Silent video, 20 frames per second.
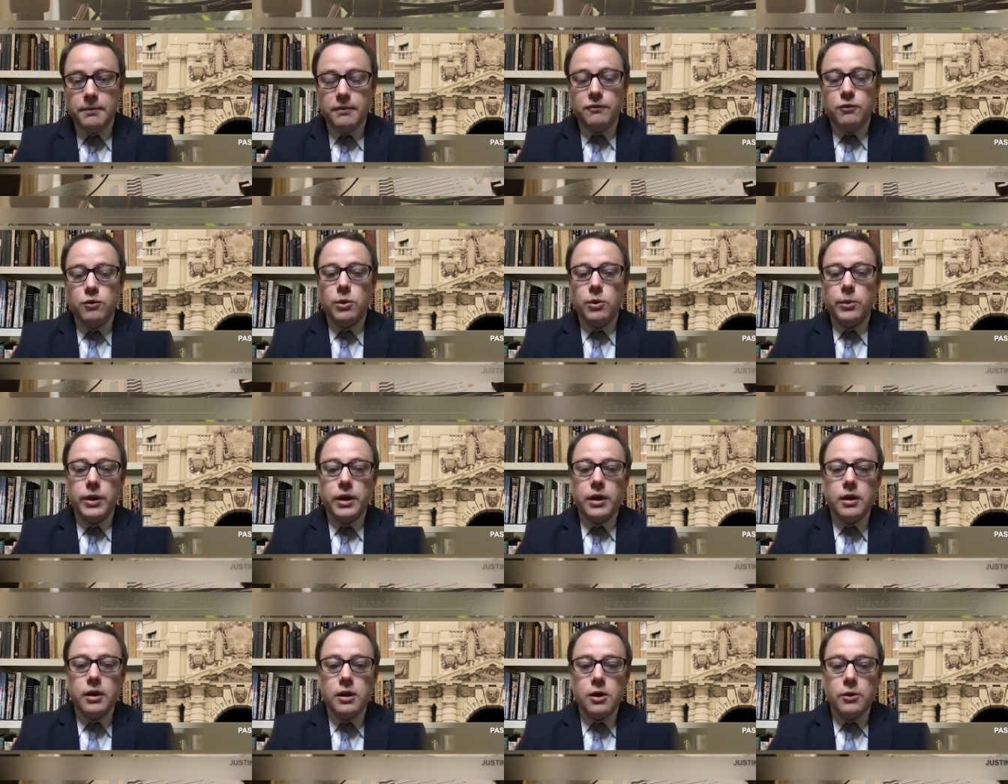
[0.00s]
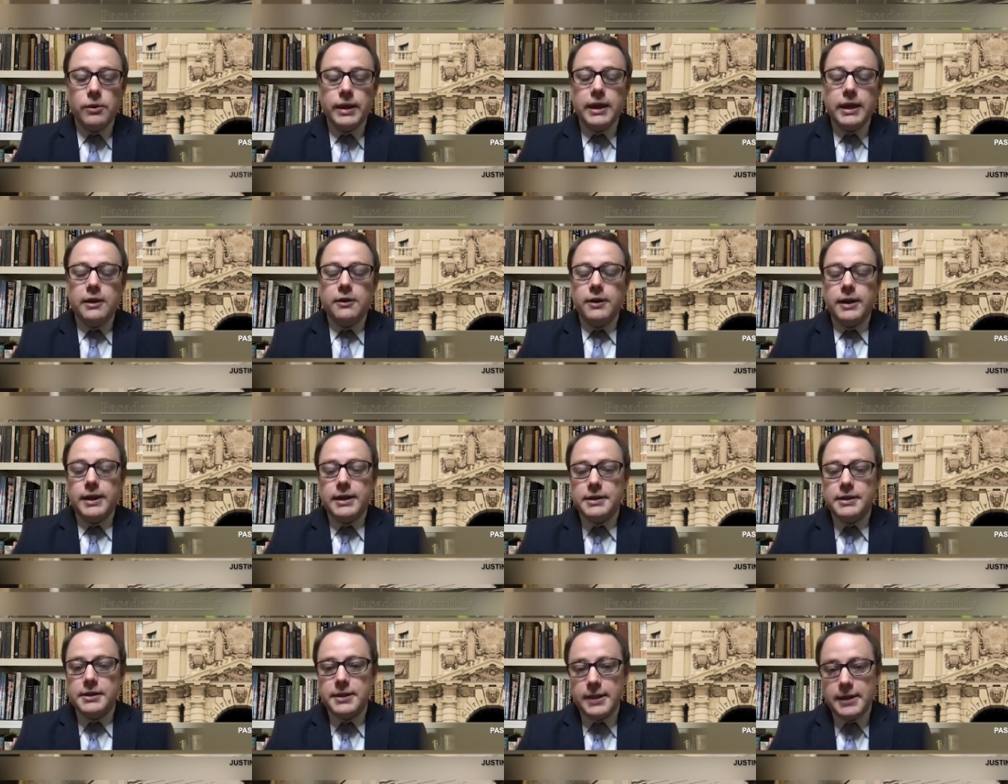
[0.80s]
Before we go, here is
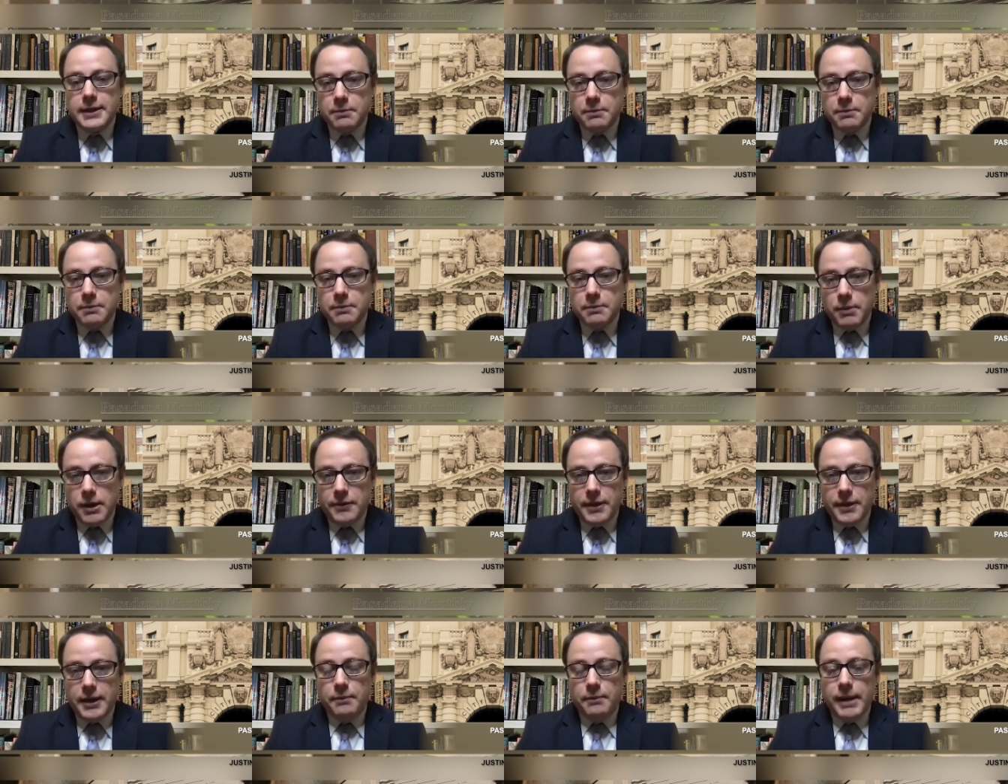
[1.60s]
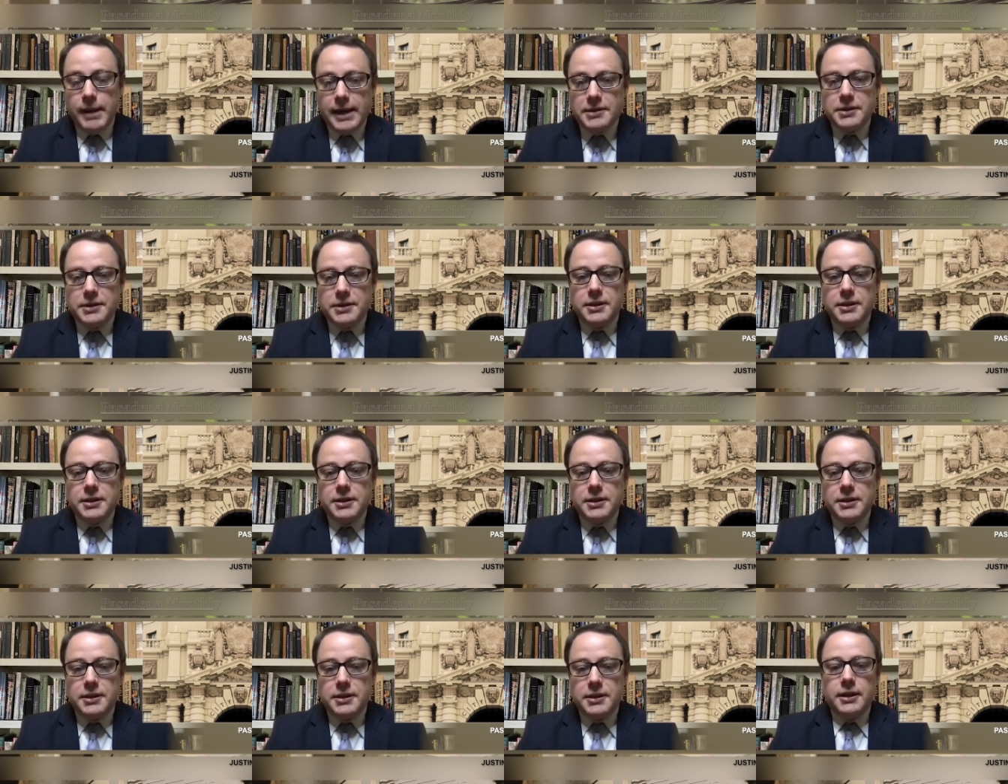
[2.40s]
this month in
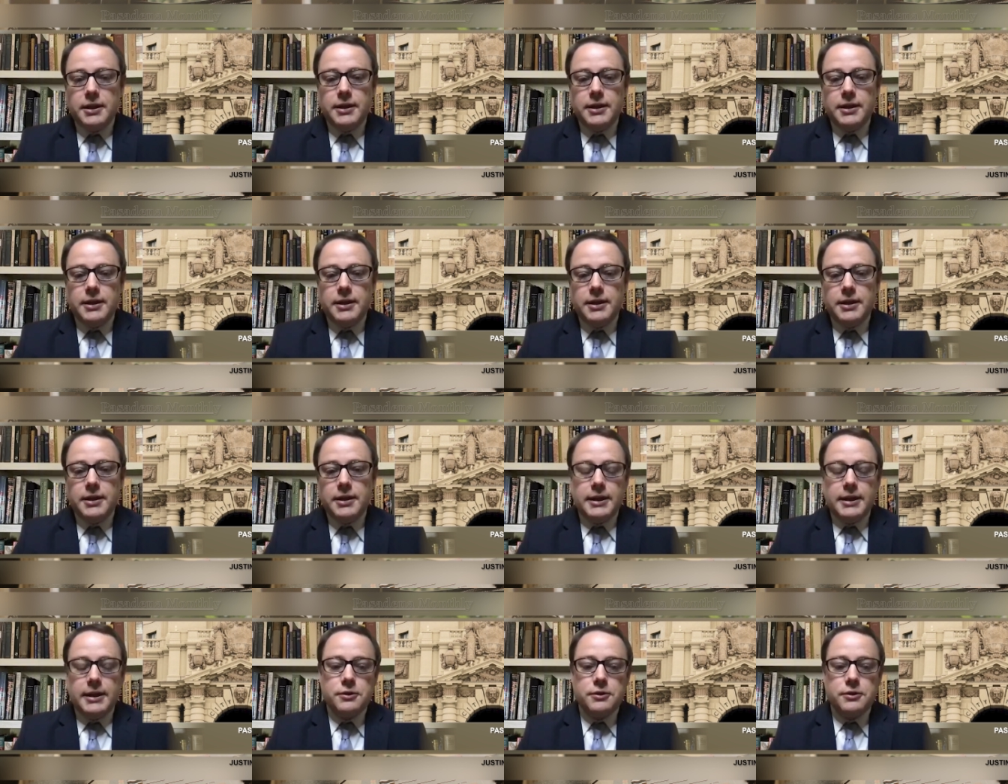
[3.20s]
Pasadena history.